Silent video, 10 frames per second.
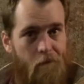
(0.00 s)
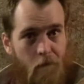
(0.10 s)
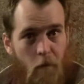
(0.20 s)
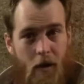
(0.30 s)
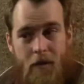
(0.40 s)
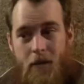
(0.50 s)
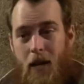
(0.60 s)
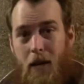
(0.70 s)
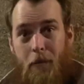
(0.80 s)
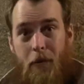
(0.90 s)
What is
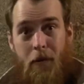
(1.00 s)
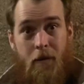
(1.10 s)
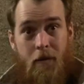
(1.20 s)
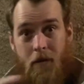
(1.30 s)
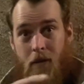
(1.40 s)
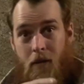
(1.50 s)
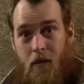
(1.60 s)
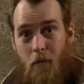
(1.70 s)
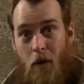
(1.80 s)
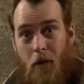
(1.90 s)
up?
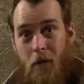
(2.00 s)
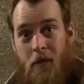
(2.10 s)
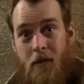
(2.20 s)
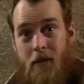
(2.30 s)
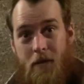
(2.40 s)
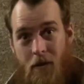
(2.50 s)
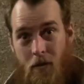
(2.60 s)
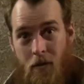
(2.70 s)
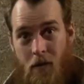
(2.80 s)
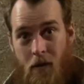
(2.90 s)
Welcome to this
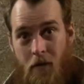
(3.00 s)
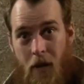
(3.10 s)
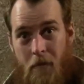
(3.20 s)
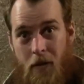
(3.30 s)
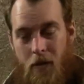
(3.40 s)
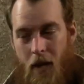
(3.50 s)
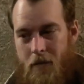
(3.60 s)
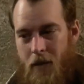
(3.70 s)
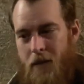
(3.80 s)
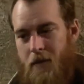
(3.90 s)
edition of
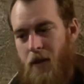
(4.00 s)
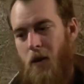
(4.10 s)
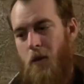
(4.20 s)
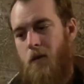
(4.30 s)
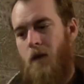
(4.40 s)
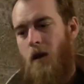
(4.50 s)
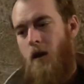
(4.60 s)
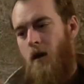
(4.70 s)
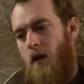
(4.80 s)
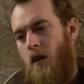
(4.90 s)
MTGA Tasting Notes.
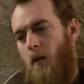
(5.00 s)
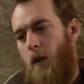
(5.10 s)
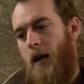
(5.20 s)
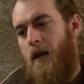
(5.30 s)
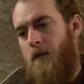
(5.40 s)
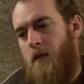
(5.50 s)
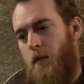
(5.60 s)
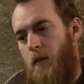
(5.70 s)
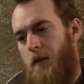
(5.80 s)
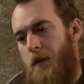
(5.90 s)
We're getting into
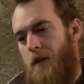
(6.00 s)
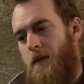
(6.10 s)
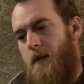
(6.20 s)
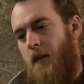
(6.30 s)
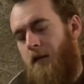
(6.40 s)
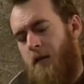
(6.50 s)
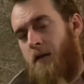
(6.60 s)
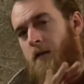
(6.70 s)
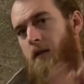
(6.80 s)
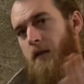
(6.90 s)
the real good stuff
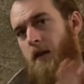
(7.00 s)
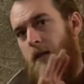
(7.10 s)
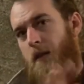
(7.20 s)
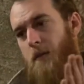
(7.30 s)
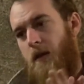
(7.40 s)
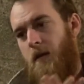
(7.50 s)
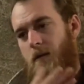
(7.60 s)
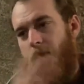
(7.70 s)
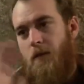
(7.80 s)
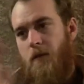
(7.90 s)
in this particular
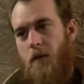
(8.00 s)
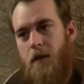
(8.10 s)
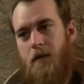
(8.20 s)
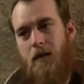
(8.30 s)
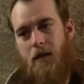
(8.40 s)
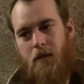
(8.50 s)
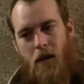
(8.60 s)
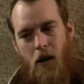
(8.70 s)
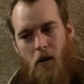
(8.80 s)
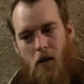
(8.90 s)
session. This is
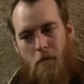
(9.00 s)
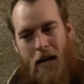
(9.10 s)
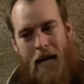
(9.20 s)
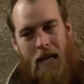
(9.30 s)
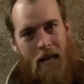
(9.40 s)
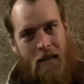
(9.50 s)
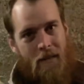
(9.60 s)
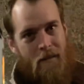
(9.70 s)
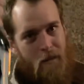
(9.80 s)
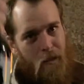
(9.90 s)
the almighty
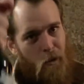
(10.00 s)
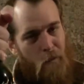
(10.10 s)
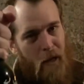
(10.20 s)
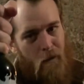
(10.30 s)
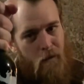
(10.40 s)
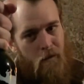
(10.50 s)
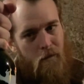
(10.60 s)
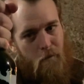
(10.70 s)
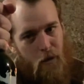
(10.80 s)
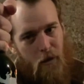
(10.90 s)
Single Barrel
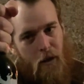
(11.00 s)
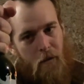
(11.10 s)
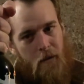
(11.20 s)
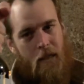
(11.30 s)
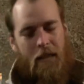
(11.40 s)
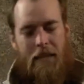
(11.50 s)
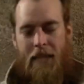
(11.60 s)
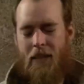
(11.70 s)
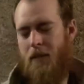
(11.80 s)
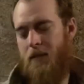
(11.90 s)
Merlot, St.
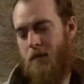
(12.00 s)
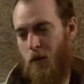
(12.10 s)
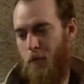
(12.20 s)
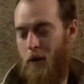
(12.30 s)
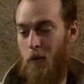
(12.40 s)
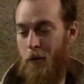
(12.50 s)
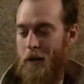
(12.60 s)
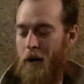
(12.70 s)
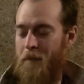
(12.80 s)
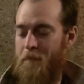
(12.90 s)
Helena Single Barrel we
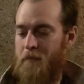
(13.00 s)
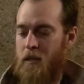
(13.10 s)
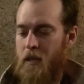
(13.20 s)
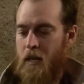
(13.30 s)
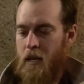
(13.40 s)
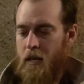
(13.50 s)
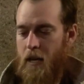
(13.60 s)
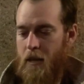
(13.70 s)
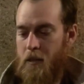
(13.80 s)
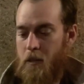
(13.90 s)
call
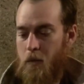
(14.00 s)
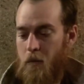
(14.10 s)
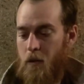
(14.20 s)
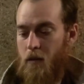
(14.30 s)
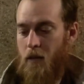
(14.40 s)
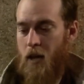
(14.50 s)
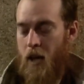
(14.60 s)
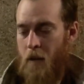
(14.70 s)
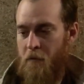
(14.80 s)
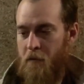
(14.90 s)
it. This
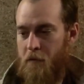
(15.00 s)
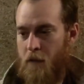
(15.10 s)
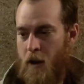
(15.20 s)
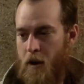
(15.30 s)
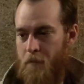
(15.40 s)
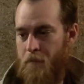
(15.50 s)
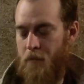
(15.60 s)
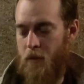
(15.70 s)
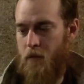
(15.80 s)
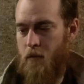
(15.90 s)
came from